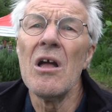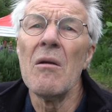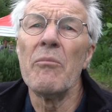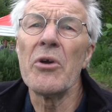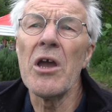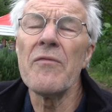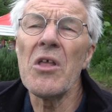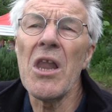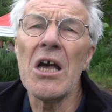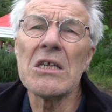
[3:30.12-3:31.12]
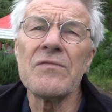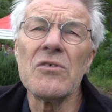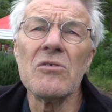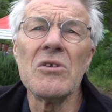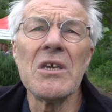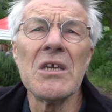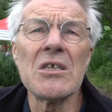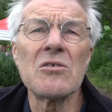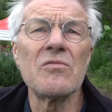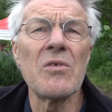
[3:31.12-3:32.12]
But over the last few
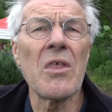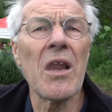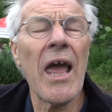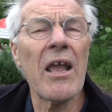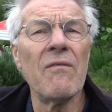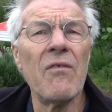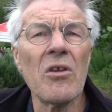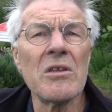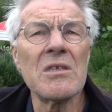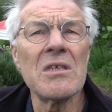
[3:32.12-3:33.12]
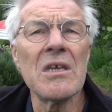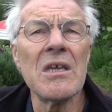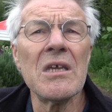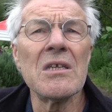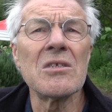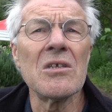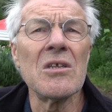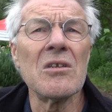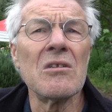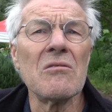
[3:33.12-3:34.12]
years, with a lack of volunteers
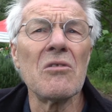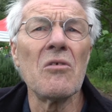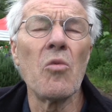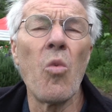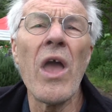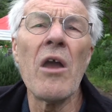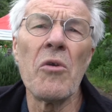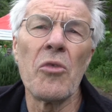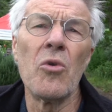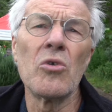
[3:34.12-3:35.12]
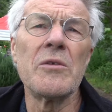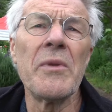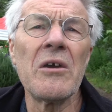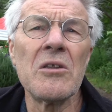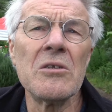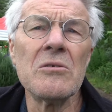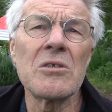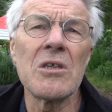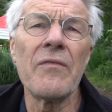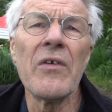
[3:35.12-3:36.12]
and the wherewithal to be able to do
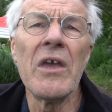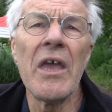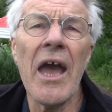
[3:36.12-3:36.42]
stuff,